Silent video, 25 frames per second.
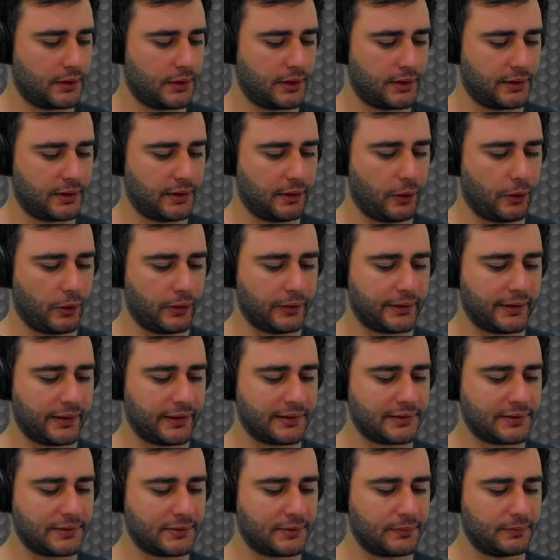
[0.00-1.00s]
on the
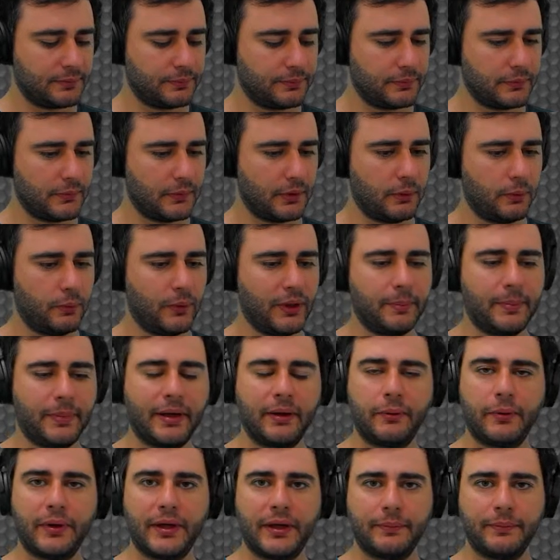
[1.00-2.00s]
context one
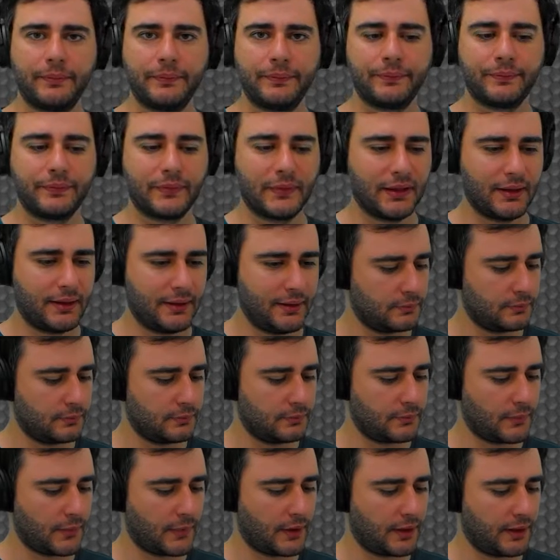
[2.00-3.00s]
by one.
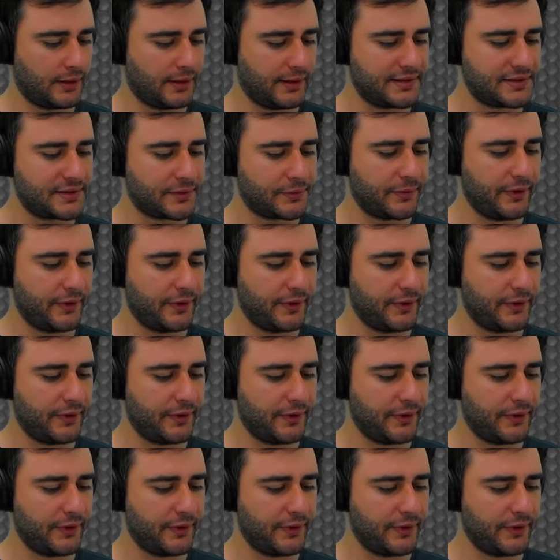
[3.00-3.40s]
Let's